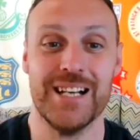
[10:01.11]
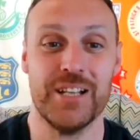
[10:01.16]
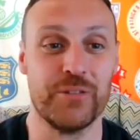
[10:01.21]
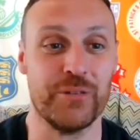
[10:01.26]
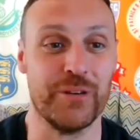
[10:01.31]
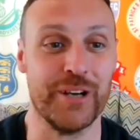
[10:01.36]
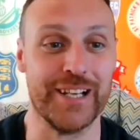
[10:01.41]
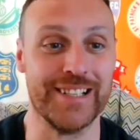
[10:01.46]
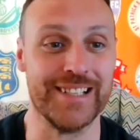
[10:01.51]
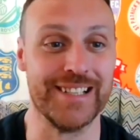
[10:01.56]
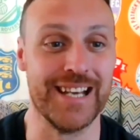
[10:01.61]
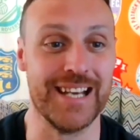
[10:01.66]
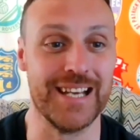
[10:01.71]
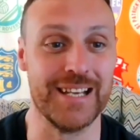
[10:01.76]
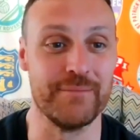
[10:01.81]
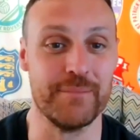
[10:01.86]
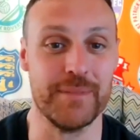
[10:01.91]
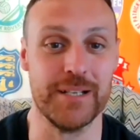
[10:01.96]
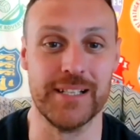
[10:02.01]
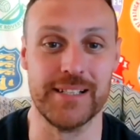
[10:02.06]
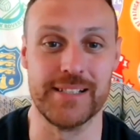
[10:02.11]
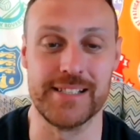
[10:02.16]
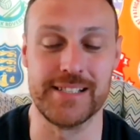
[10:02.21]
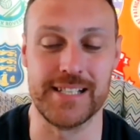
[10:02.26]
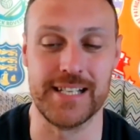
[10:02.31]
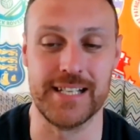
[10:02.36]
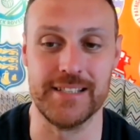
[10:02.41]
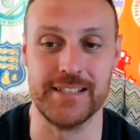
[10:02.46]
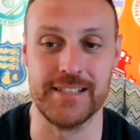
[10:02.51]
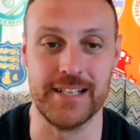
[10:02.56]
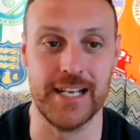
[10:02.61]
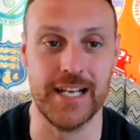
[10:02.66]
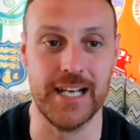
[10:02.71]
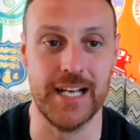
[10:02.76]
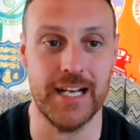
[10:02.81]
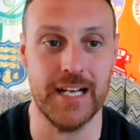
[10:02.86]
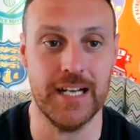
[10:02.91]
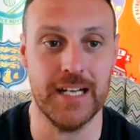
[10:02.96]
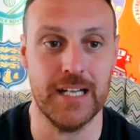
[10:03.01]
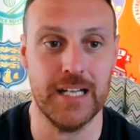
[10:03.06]
28 minutes, and
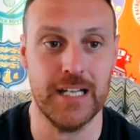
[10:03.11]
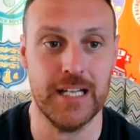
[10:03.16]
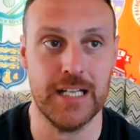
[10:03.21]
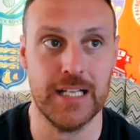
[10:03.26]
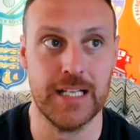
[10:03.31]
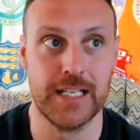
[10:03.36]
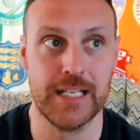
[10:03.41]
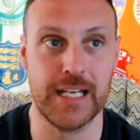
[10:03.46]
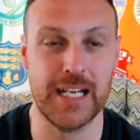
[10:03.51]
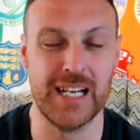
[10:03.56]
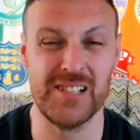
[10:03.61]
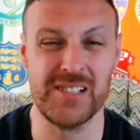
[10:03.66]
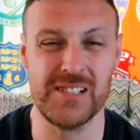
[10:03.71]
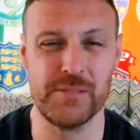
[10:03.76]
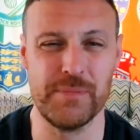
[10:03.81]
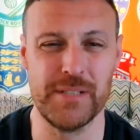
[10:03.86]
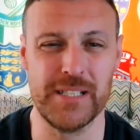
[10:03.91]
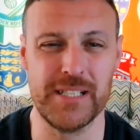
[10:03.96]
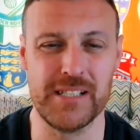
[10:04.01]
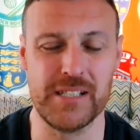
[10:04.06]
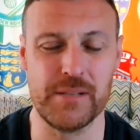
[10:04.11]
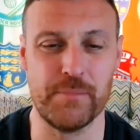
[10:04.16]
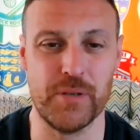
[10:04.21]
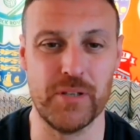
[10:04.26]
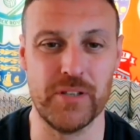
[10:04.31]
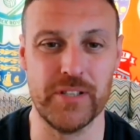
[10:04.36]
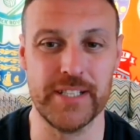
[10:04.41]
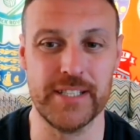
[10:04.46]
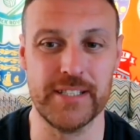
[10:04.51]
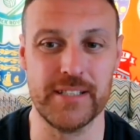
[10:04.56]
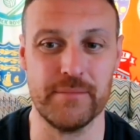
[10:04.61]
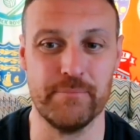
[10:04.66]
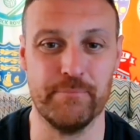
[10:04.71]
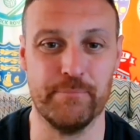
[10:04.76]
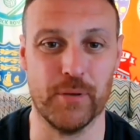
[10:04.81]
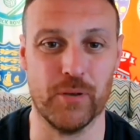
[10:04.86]
Kearns will be disappointed,